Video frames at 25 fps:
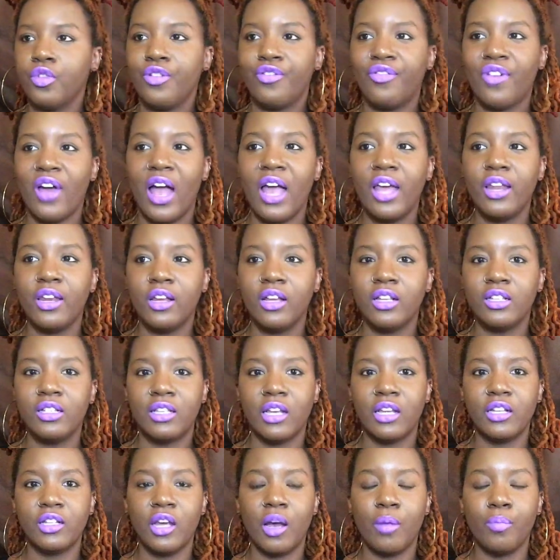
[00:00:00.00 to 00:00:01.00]
Find a
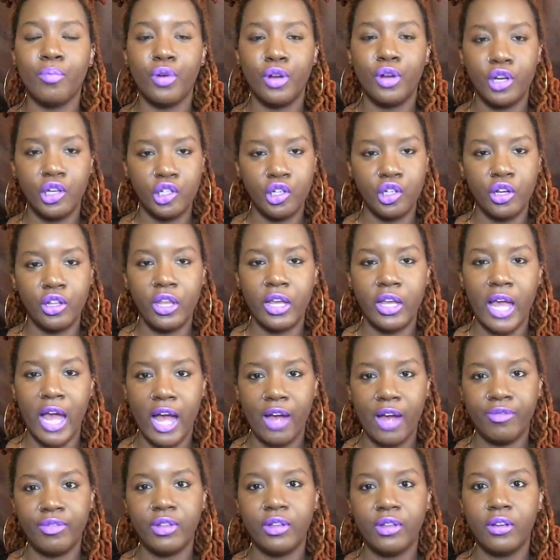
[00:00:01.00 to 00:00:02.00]
center. I'm pretty sure they
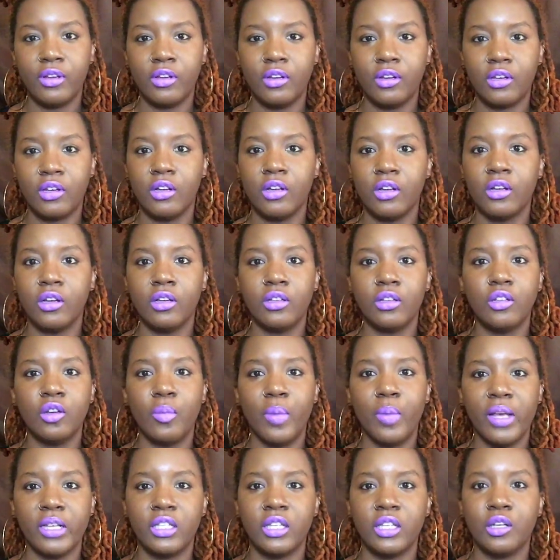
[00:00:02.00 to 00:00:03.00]
have the
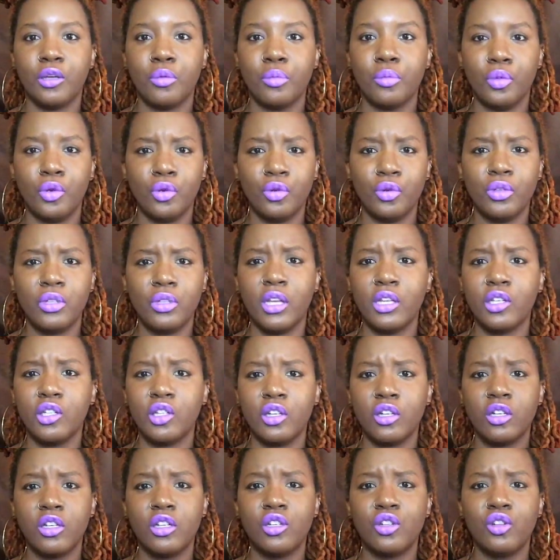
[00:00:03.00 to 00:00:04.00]
domestic abuse
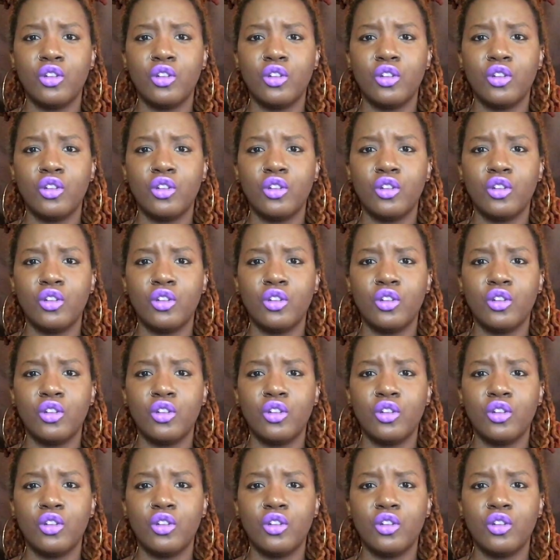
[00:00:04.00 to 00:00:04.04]
centers.